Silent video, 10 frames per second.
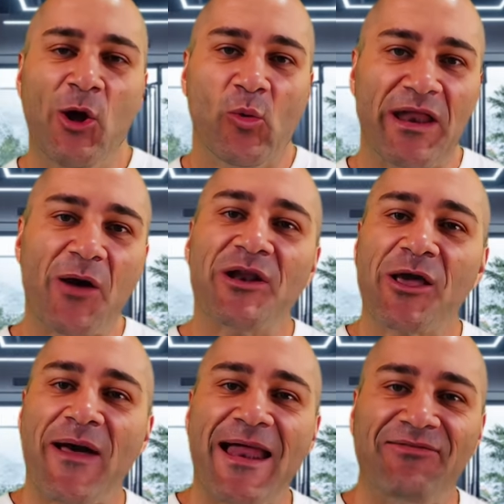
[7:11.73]
We don't want to
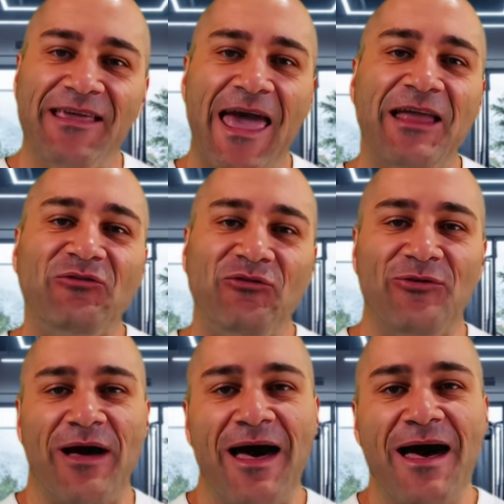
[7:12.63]
go out of the gate
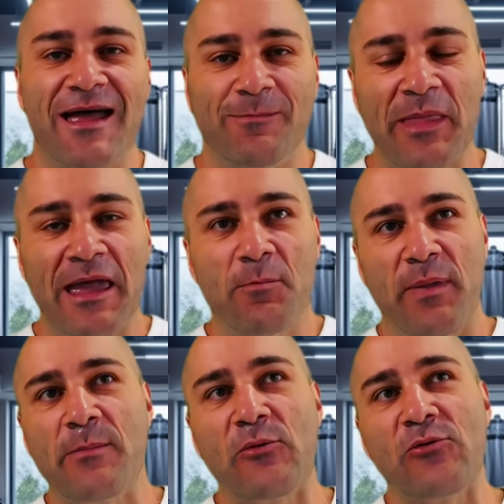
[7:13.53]
too hard.
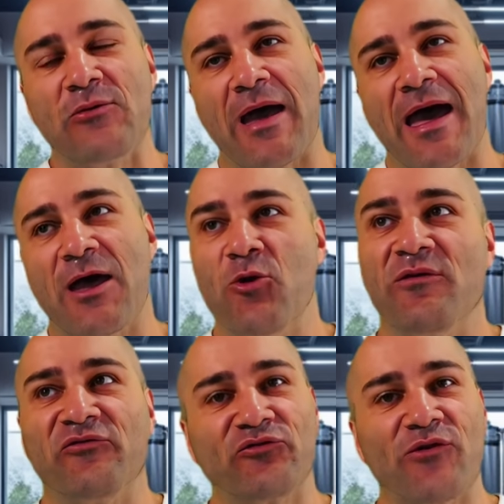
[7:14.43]
People who
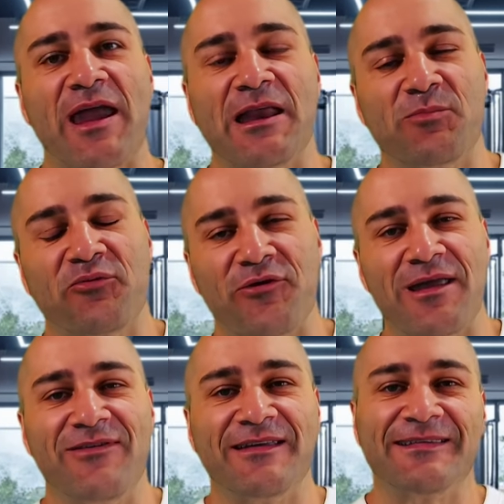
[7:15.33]
have trained
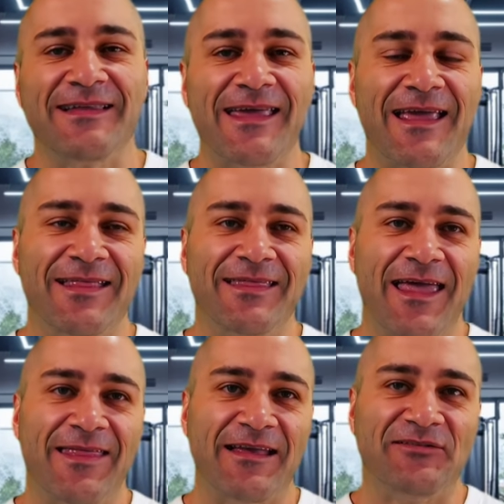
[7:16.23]
previously and
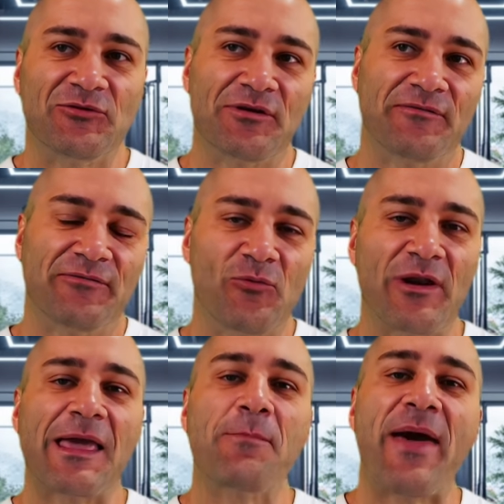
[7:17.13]
they sort of want
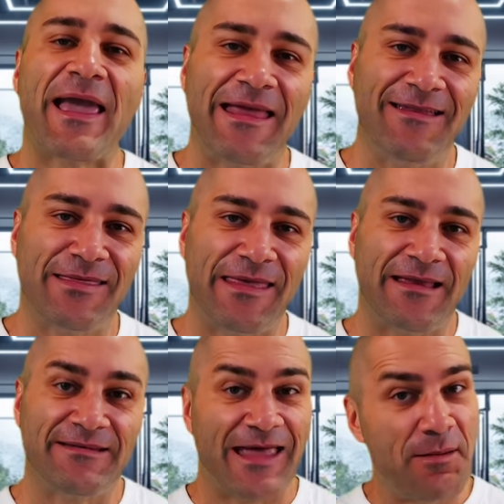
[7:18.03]
to get back into
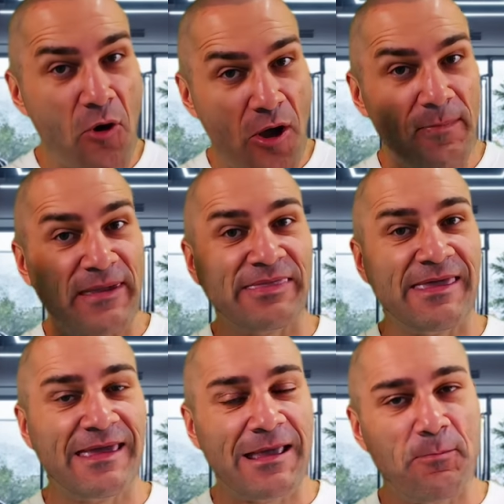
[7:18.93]
things, they might be
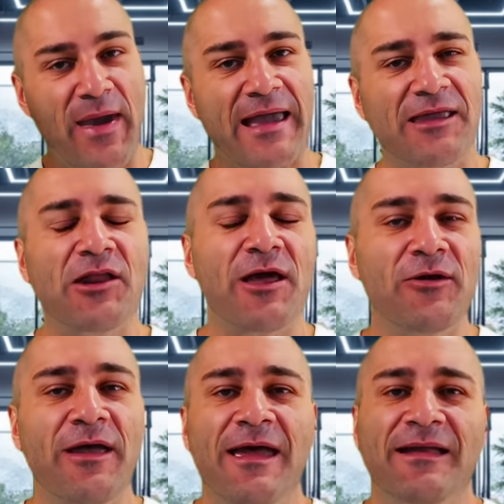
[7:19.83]
thinking back, you know,
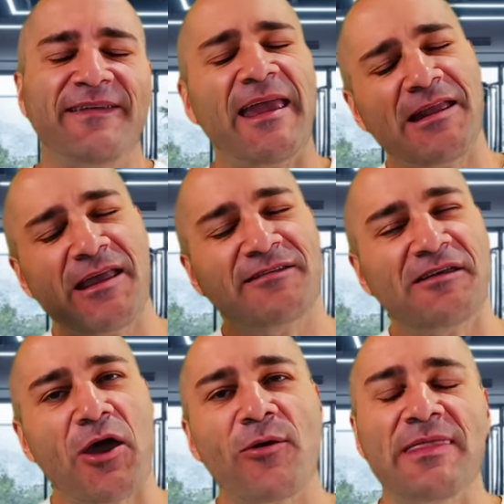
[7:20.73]
10 years
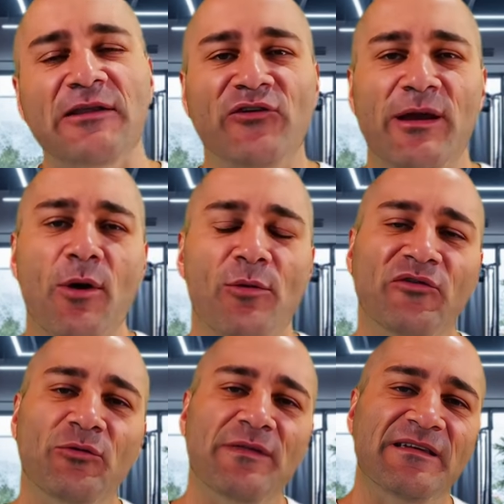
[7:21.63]
ago in the gym, I was
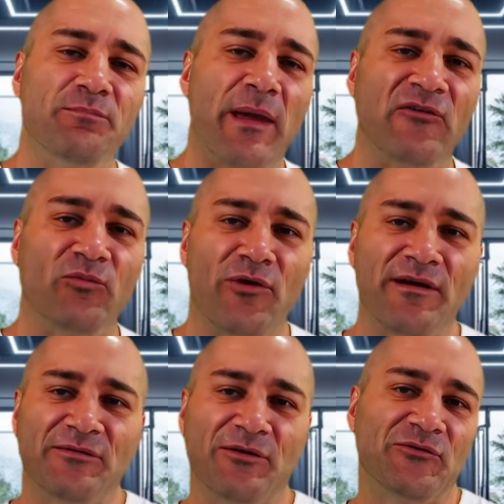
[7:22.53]
doing this bench
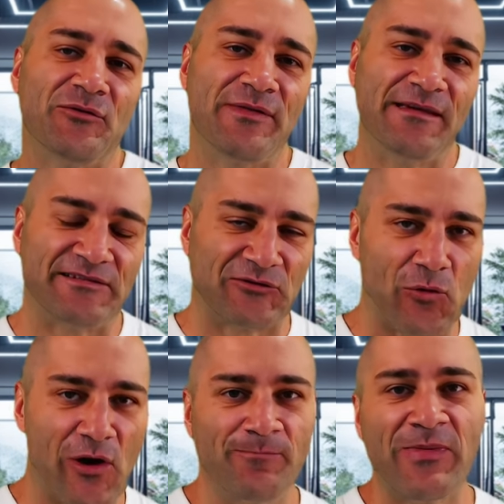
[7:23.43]
press, I was doing this
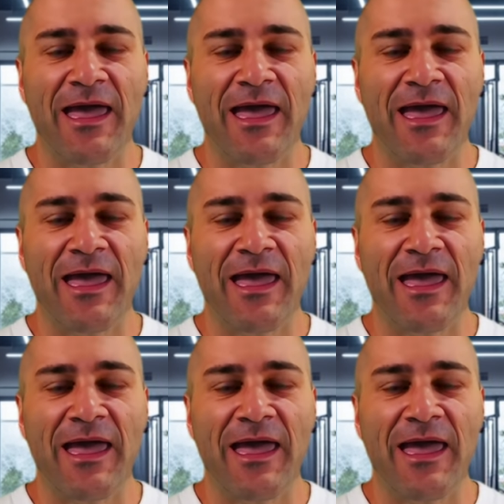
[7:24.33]
squat,